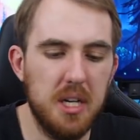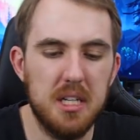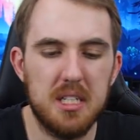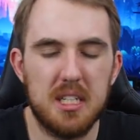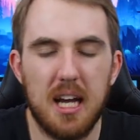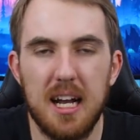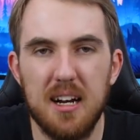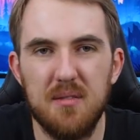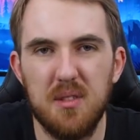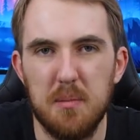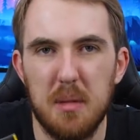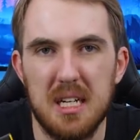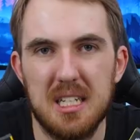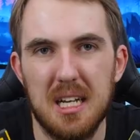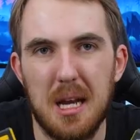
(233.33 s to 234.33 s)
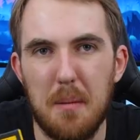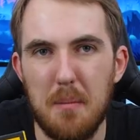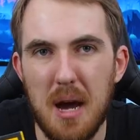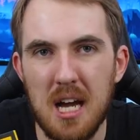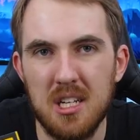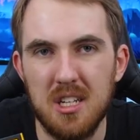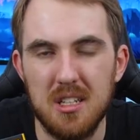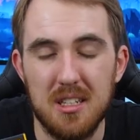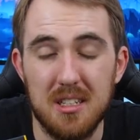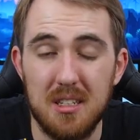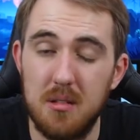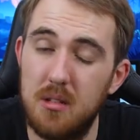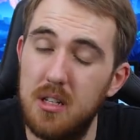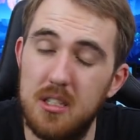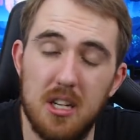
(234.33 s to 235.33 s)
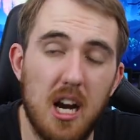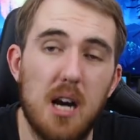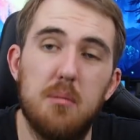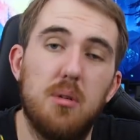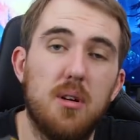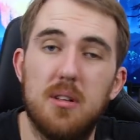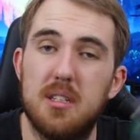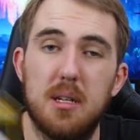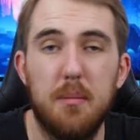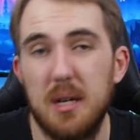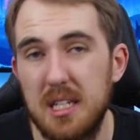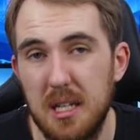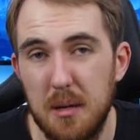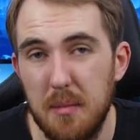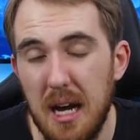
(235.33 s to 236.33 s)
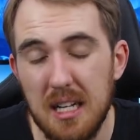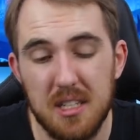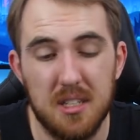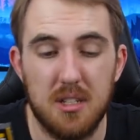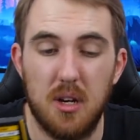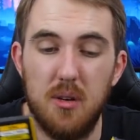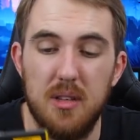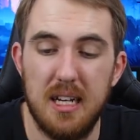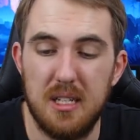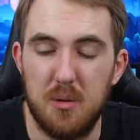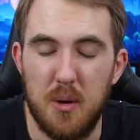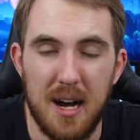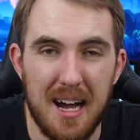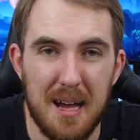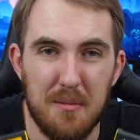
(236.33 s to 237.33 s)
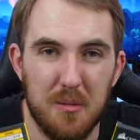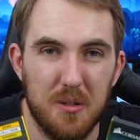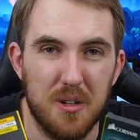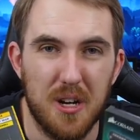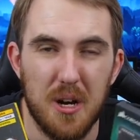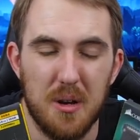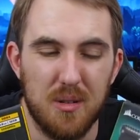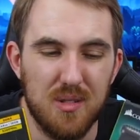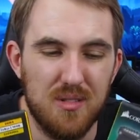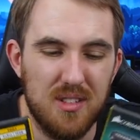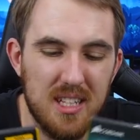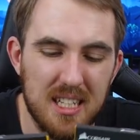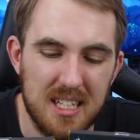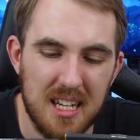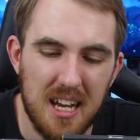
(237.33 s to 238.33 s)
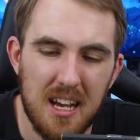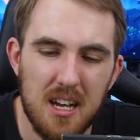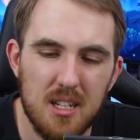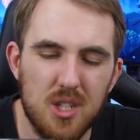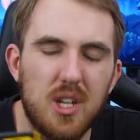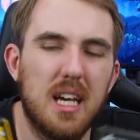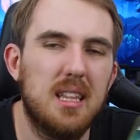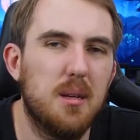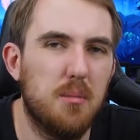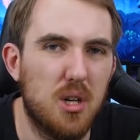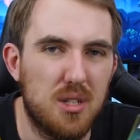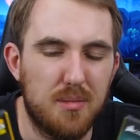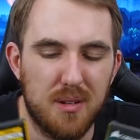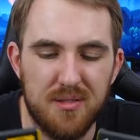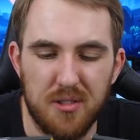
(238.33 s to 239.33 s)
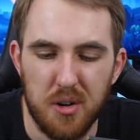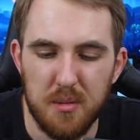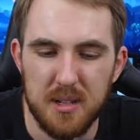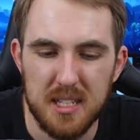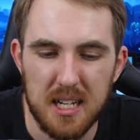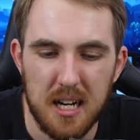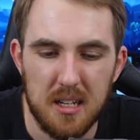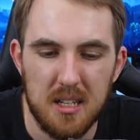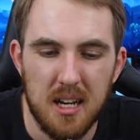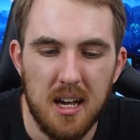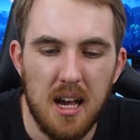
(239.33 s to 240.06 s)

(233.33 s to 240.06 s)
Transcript: It's kind of a mix and a match. This entire build is a mix and match, so that's why I'm going with this to get the most performance out.